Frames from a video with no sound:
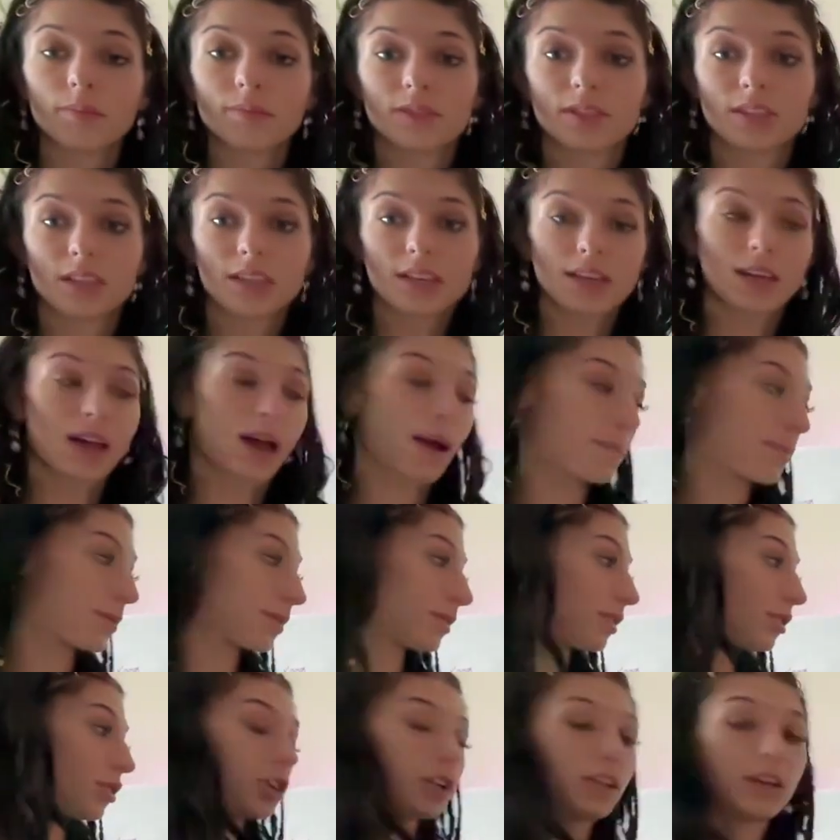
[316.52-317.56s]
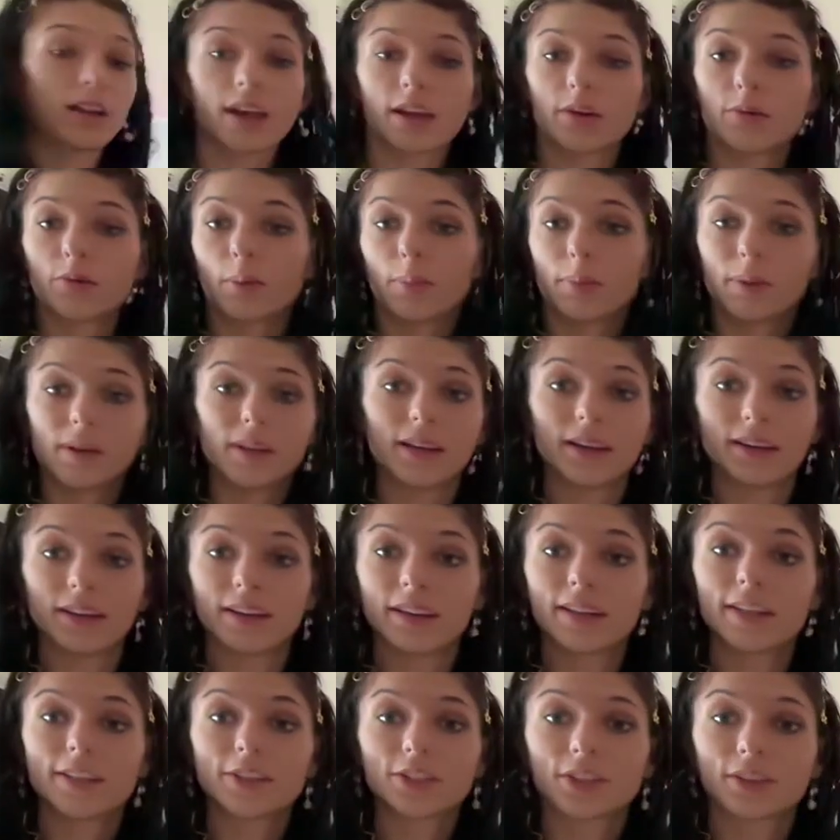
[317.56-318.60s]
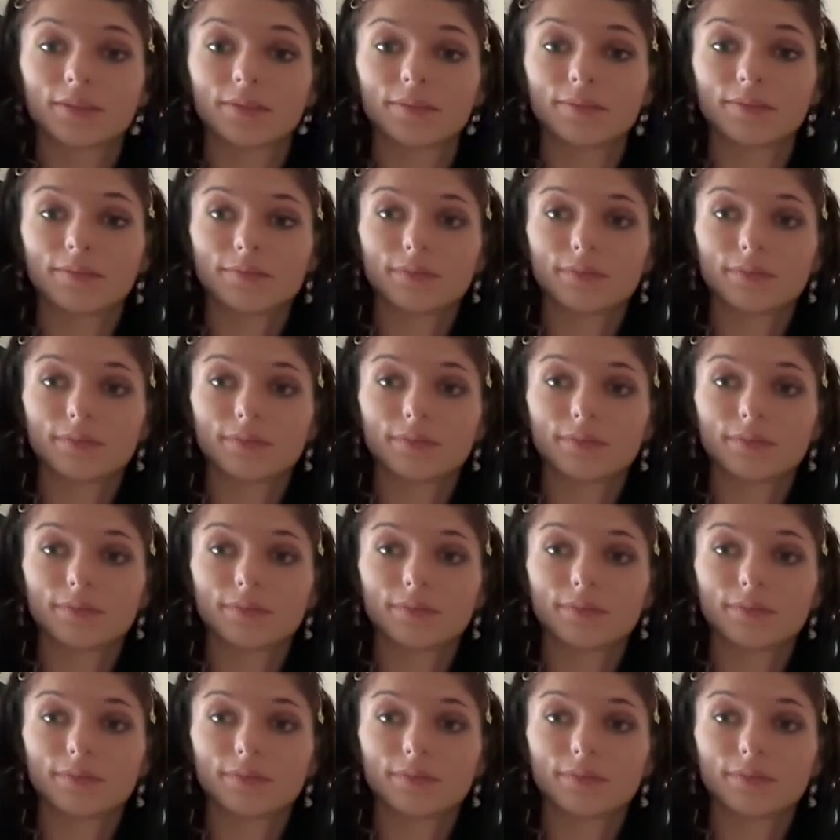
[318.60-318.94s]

decomposition and repeated addition.